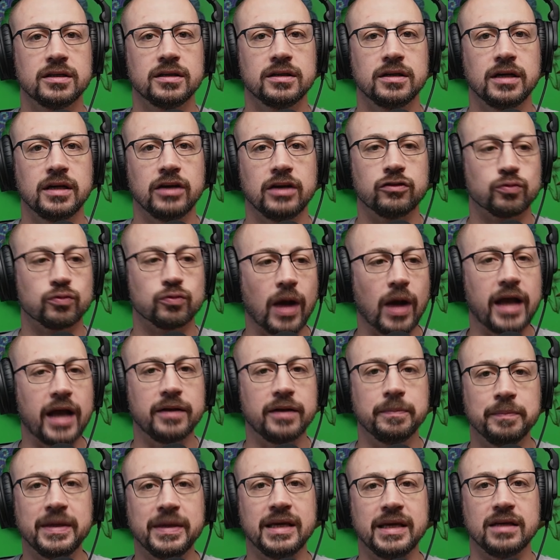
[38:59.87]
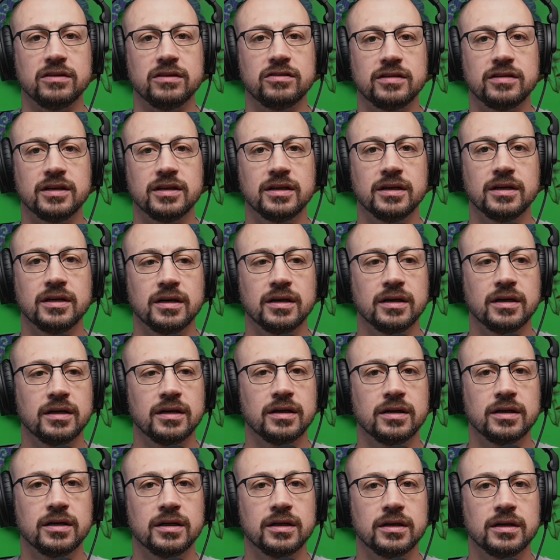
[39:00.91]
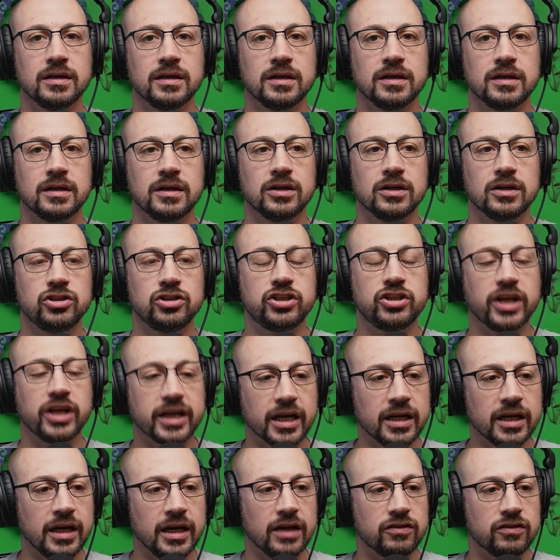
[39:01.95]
is red meat. Chicken is a